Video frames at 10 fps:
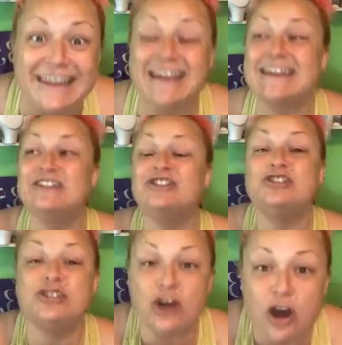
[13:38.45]
Like, it's
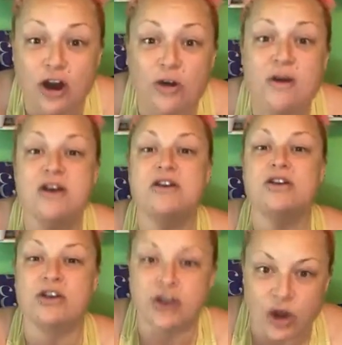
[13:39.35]
so
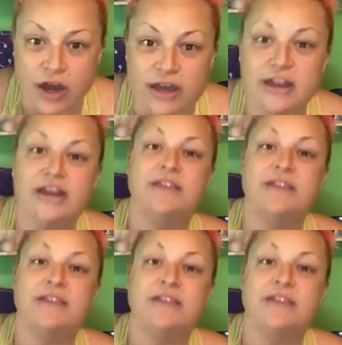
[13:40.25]
good.